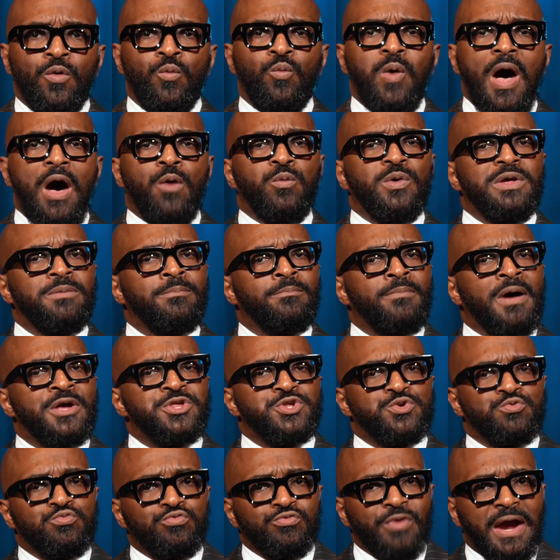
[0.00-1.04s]
While we
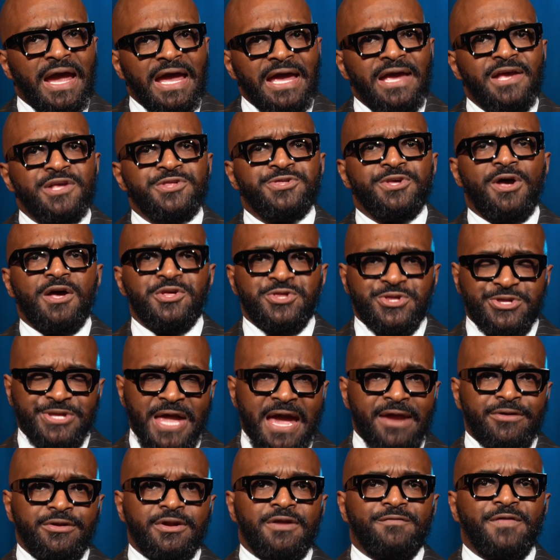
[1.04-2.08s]
must raise a
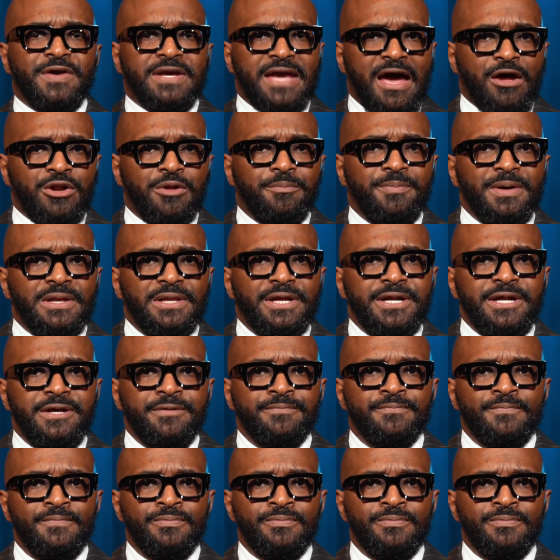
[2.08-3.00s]
standard of accountability,